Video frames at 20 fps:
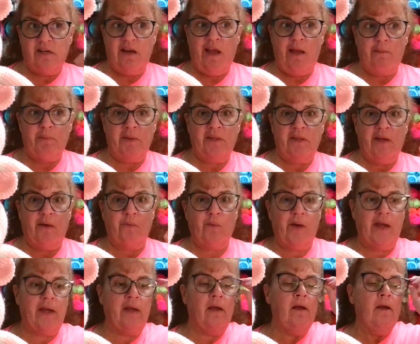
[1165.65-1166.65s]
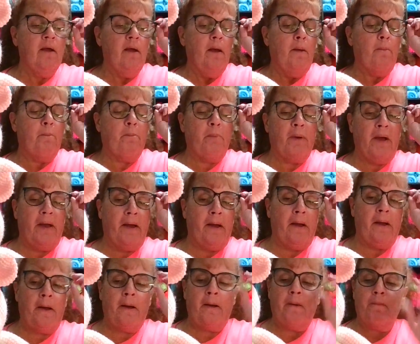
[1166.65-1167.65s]
happen that way. But
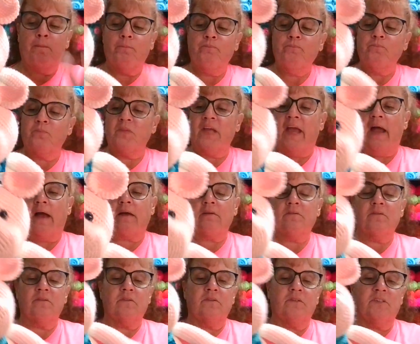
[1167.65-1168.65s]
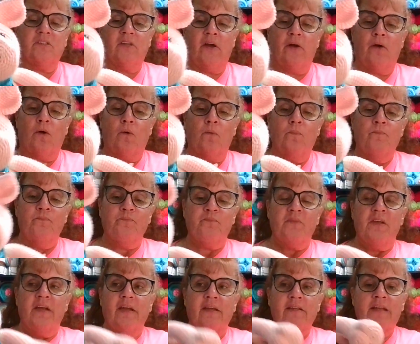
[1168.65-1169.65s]
yeah. So
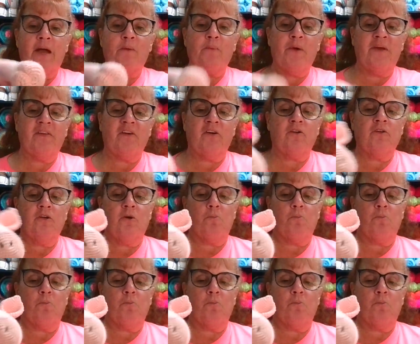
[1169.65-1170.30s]
in that way they're a little